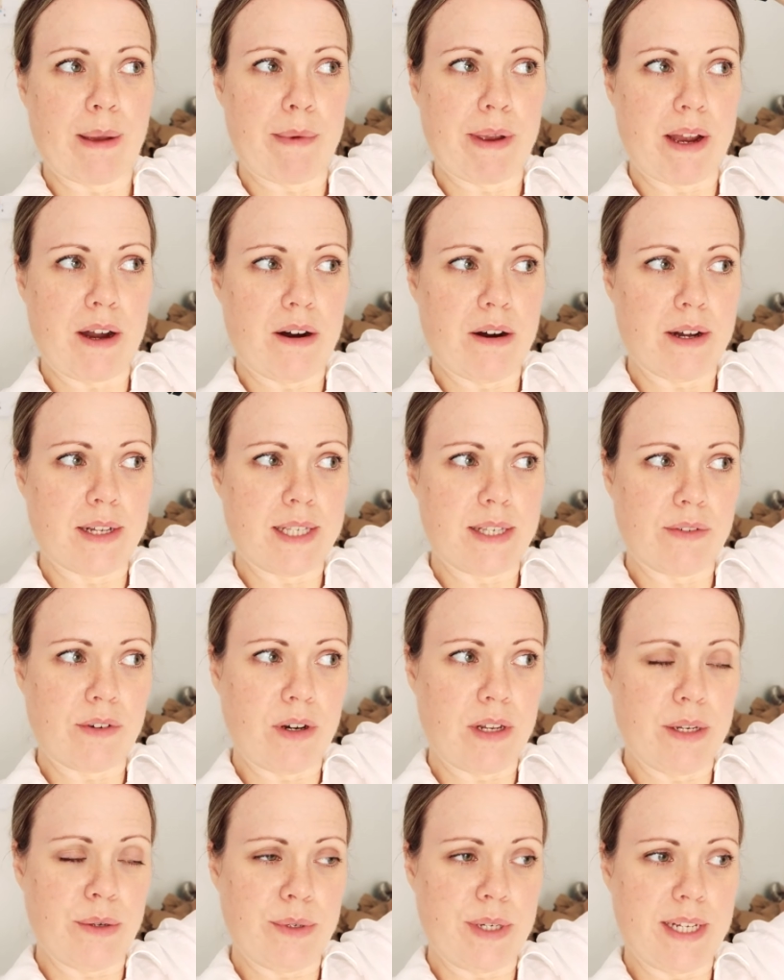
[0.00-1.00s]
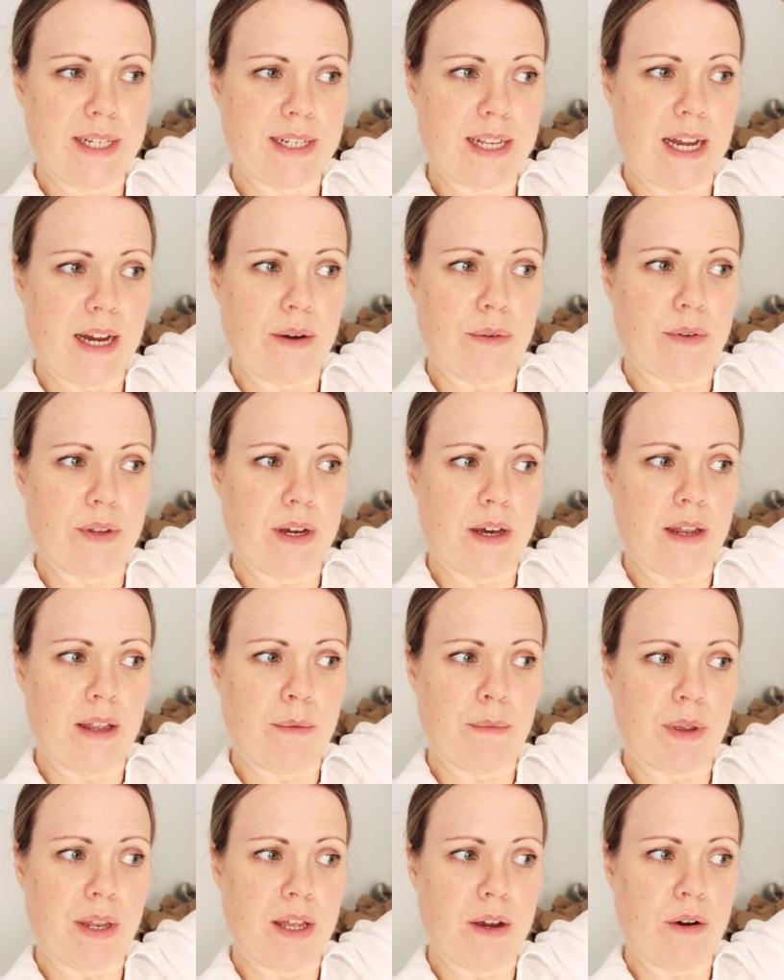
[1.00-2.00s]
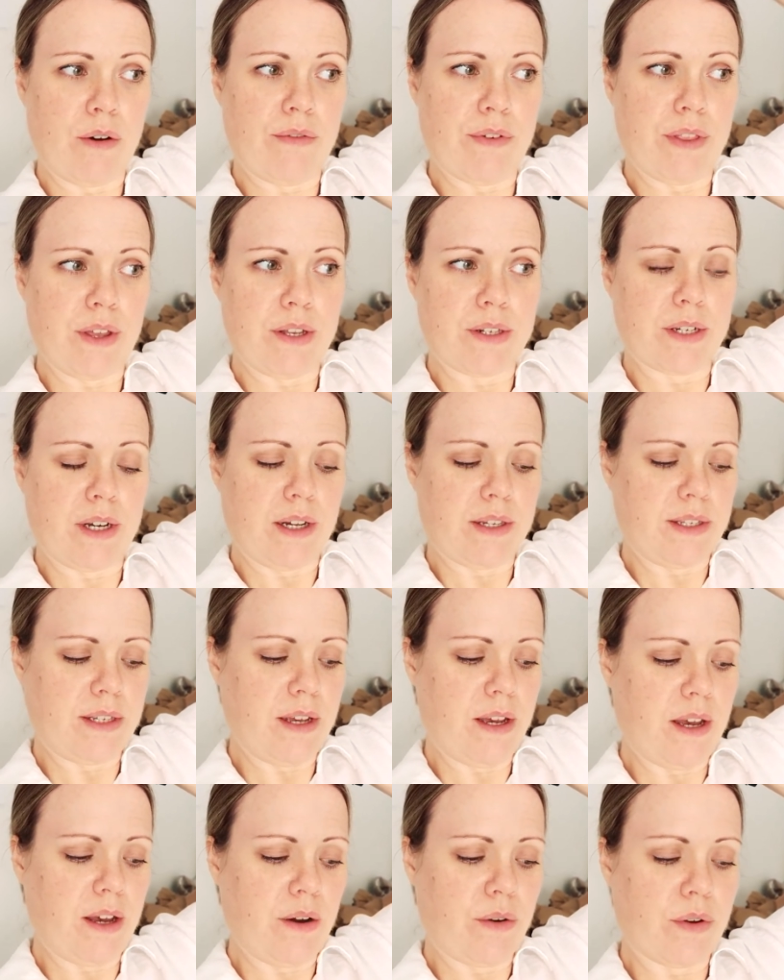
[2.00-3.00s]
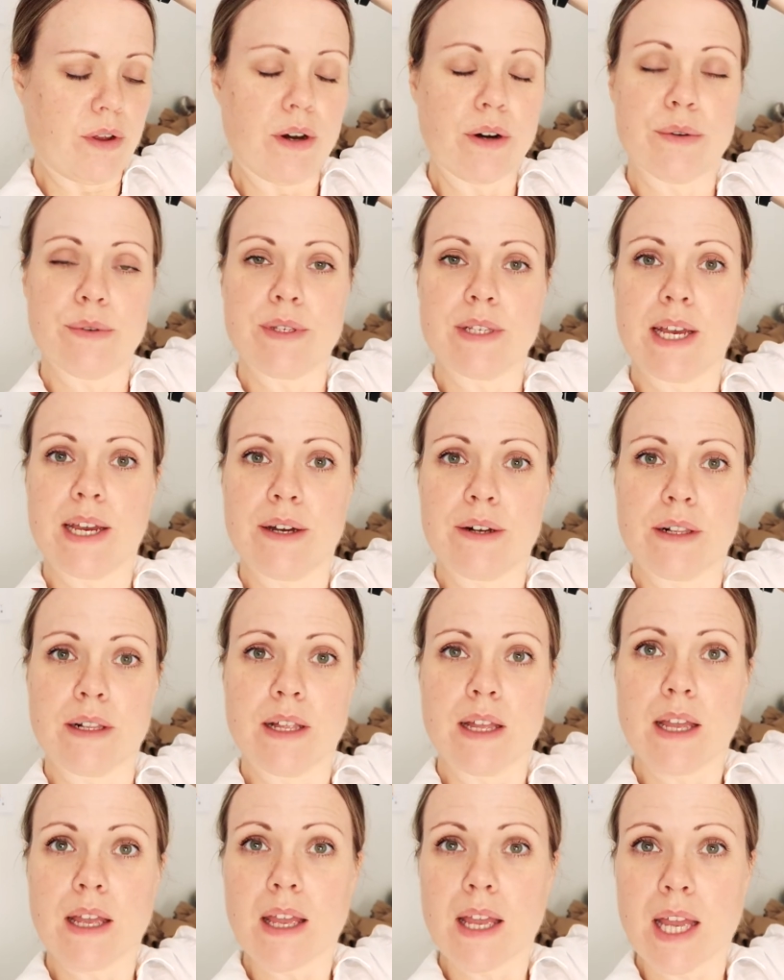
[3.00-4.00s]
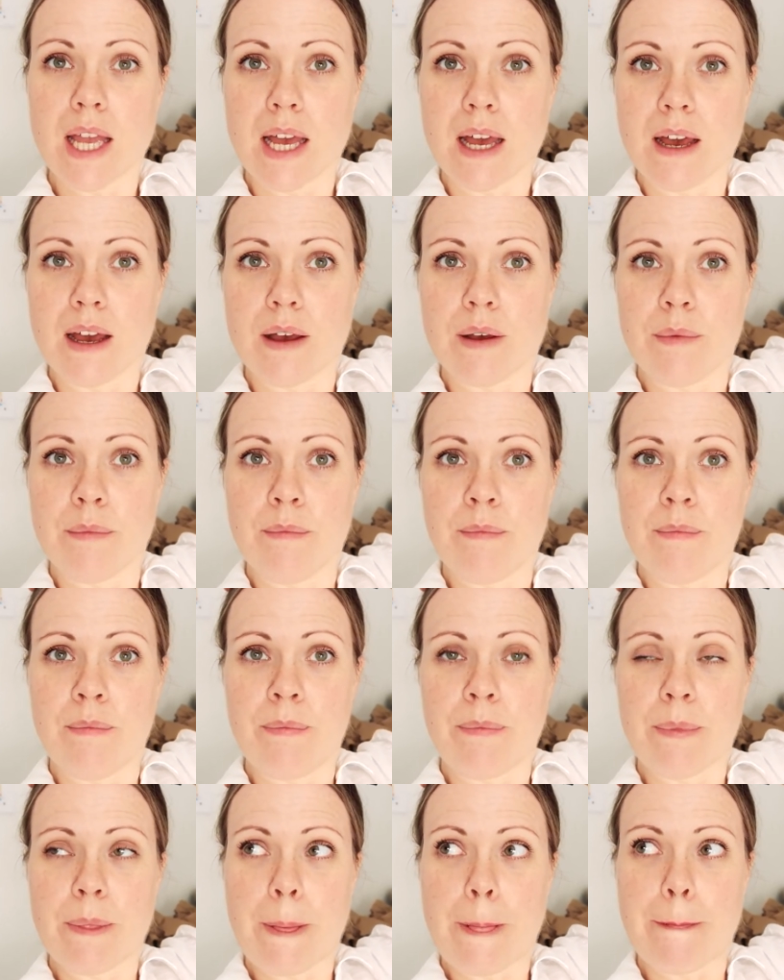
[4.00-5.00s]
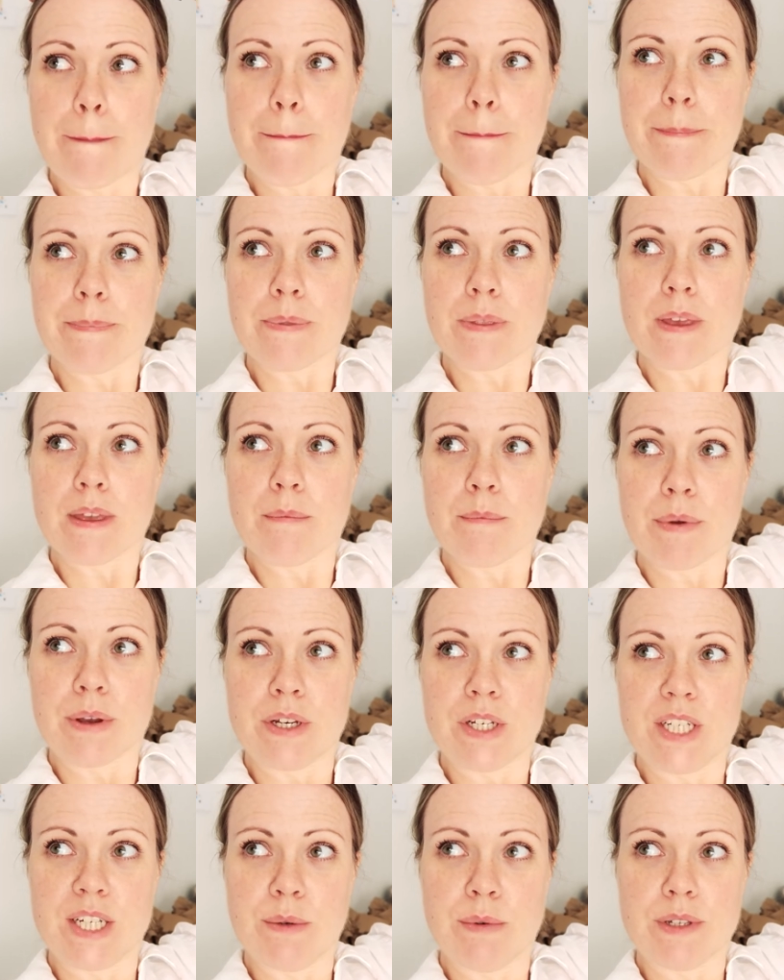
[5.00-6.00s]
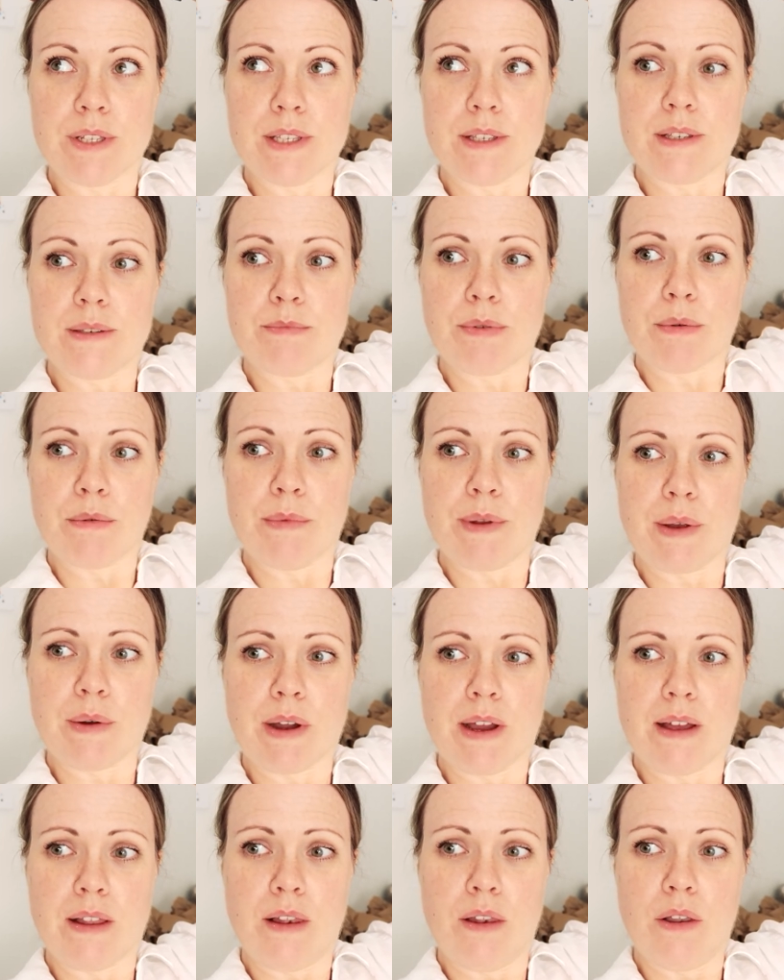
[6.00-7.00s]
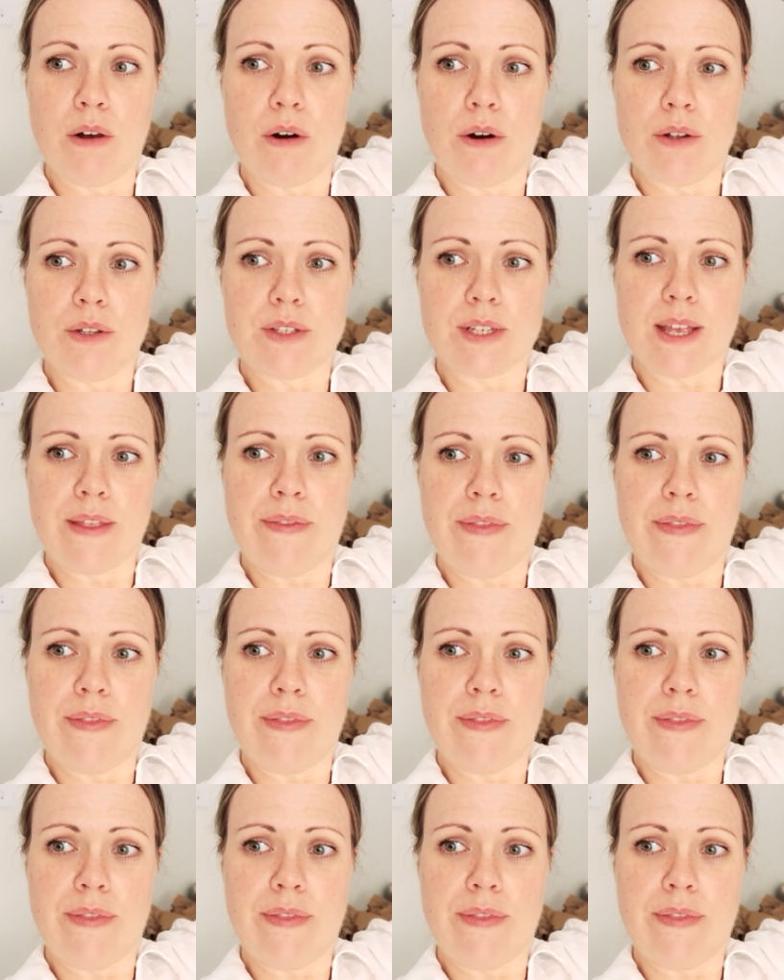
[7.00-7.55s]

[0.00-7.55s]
I get my cards, I've got a little discount. And I'm going to offer those cards to her on wholesale, because she wants probably quite a lot.